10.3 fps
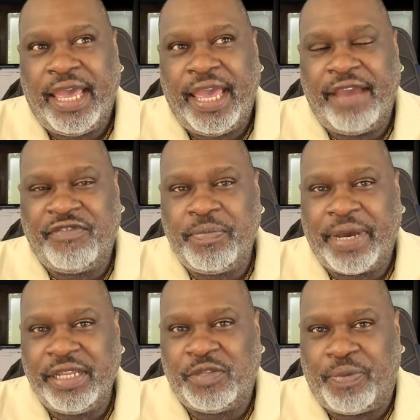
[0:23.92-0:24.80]

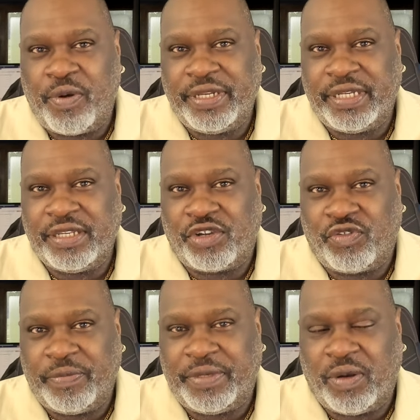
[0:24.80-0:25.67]
Everybody's pointing to
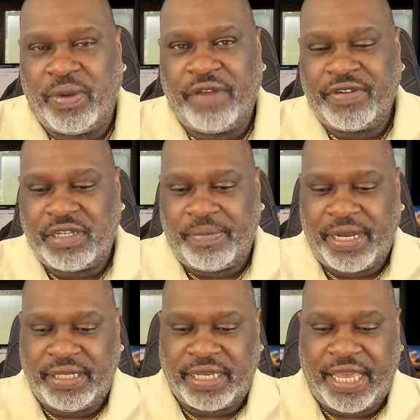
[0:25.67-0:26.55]
crypto. Whenever
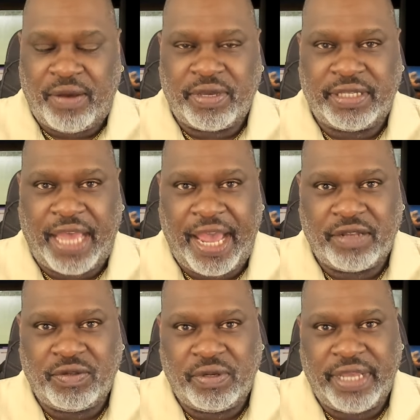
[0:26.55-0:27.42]
somebody's account gets
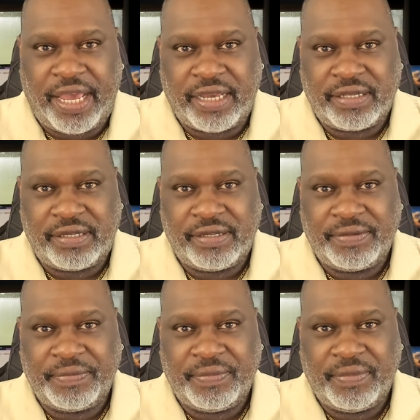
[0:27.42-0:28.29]
hacked on X,
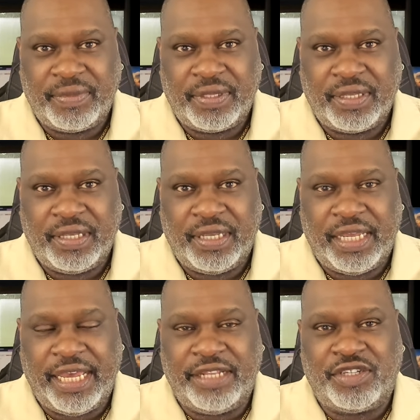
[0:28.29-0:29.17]

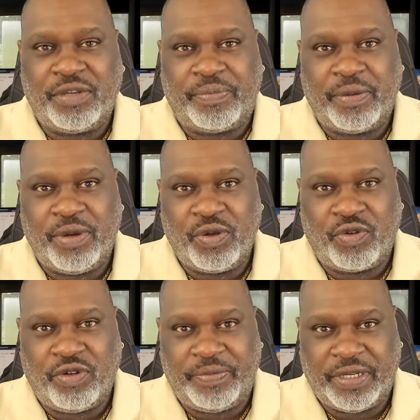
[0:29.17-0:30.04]
it's to promote
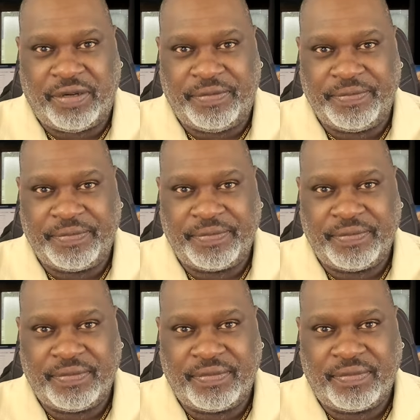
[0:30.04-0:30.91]
crypto.
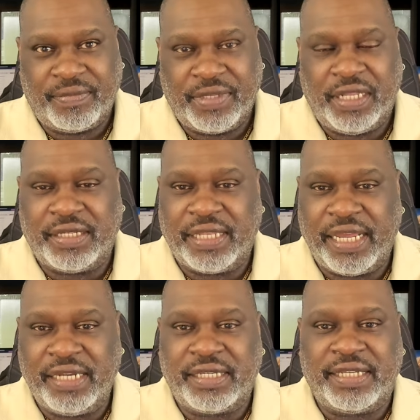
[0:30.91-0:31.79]
This
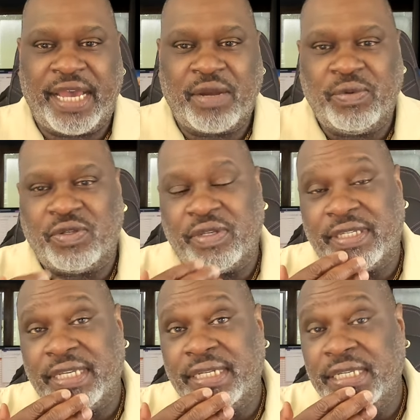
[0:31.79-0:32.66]
latest attack was on
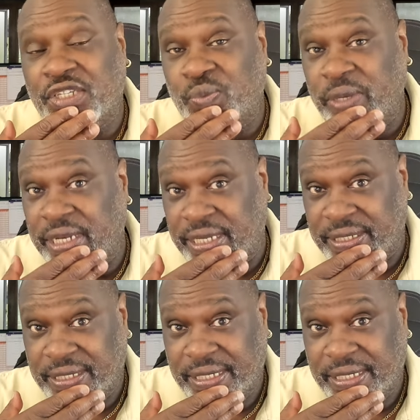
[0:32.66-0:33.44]
Sydney Sweeney,